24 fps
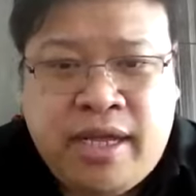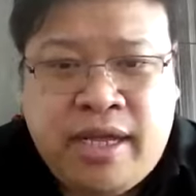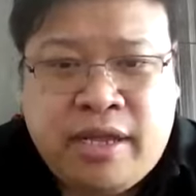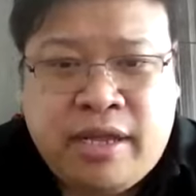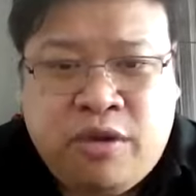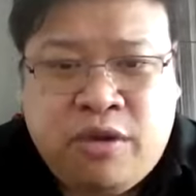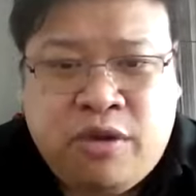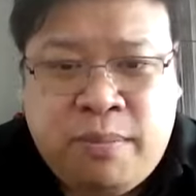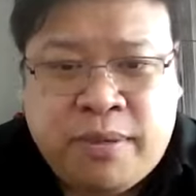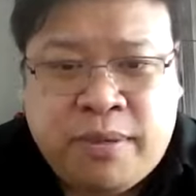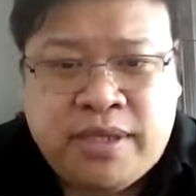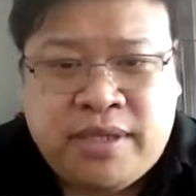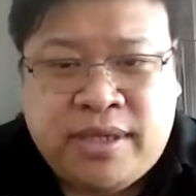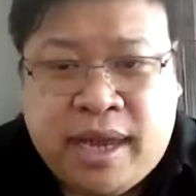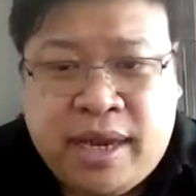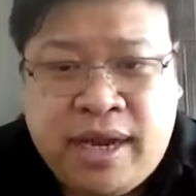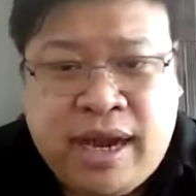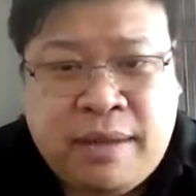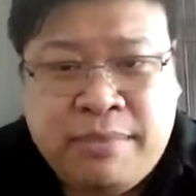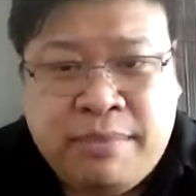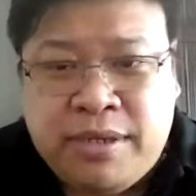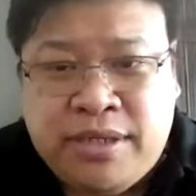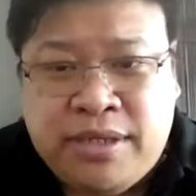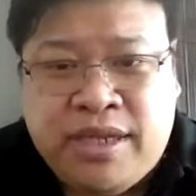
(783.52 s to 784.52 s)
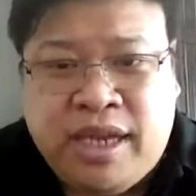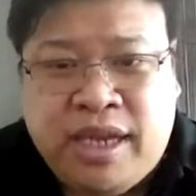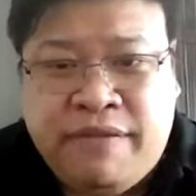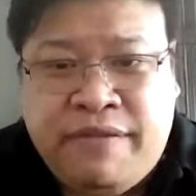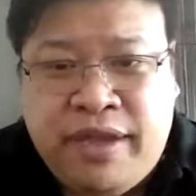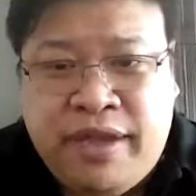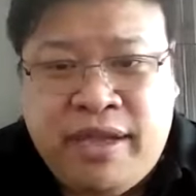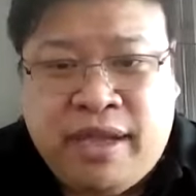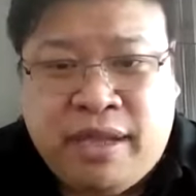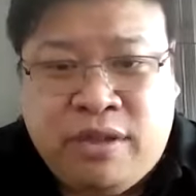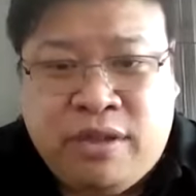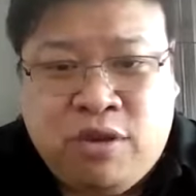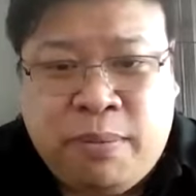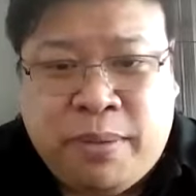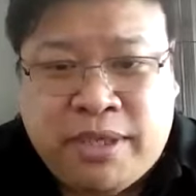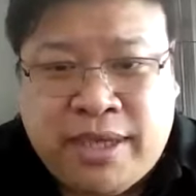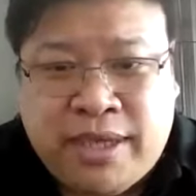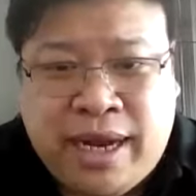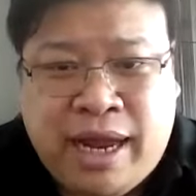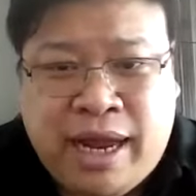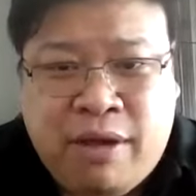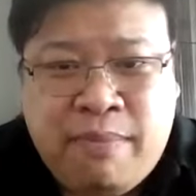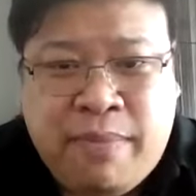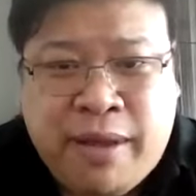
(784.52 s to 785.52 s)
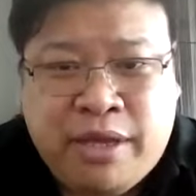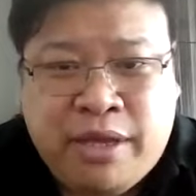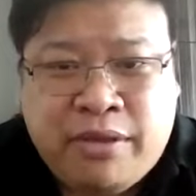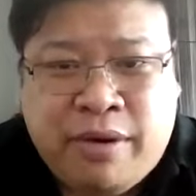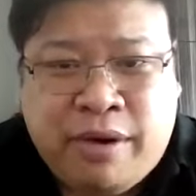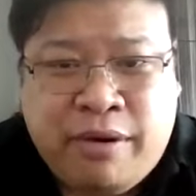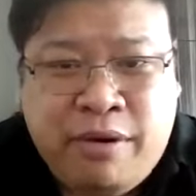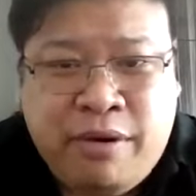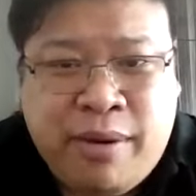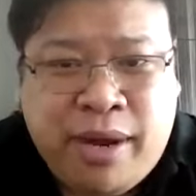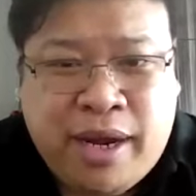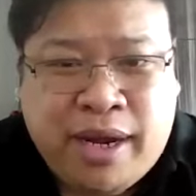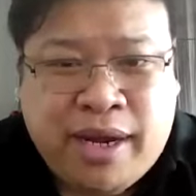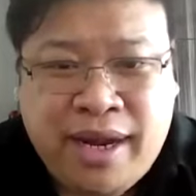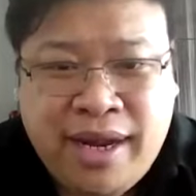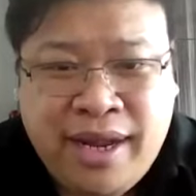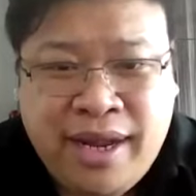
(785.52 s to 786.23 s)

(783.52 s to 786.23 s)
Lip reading: the 2%, I'm just giving the 2% out back to everyone.